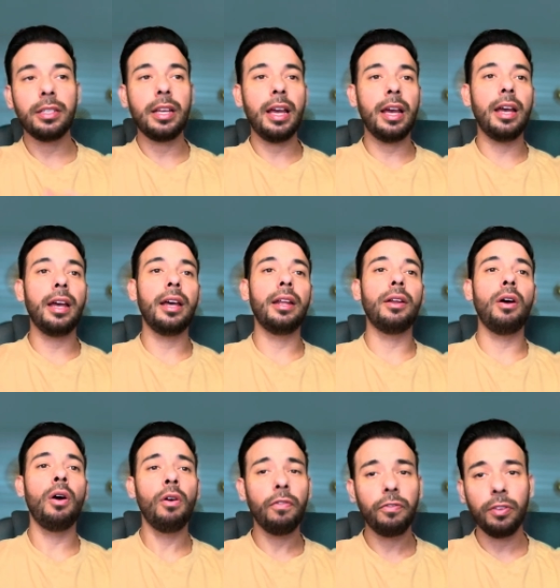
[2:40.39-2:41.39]
and
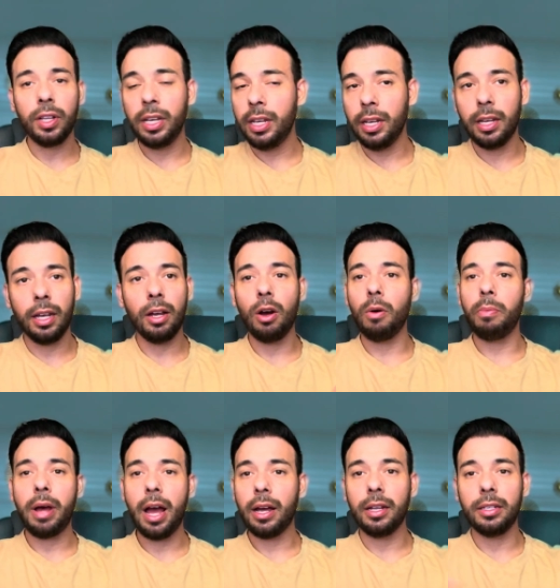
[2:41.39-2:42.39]
hopefully he can go
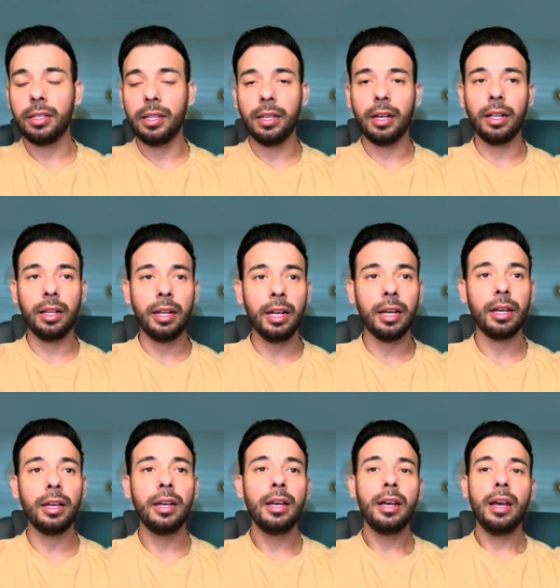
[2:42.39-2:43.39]
back into the
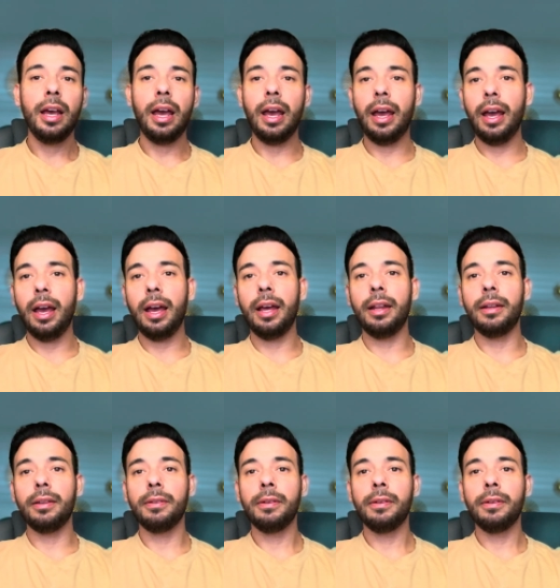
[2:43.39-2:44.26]
clinic, and